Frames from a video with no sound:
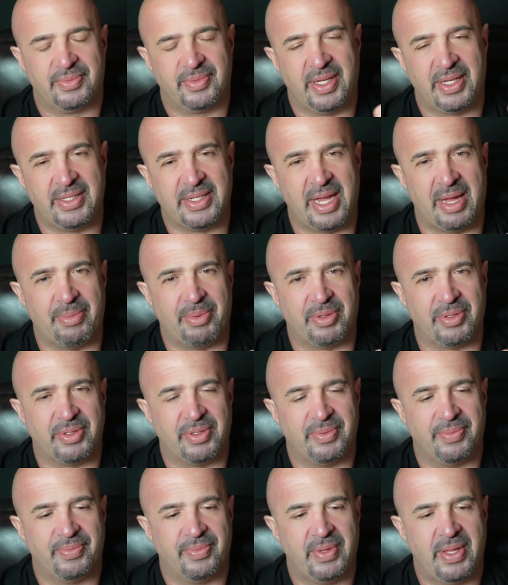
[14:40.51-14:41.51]
examples
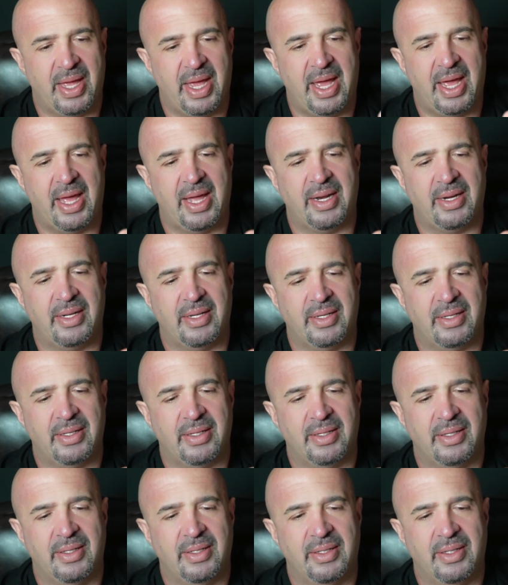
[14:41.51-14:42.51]
had
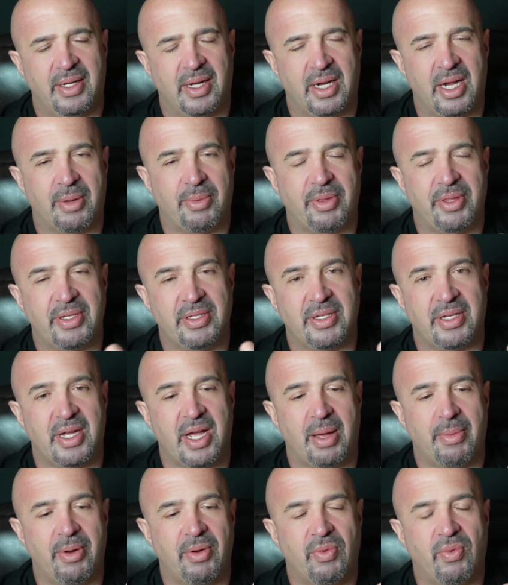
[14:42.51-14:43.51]
a couple things in common.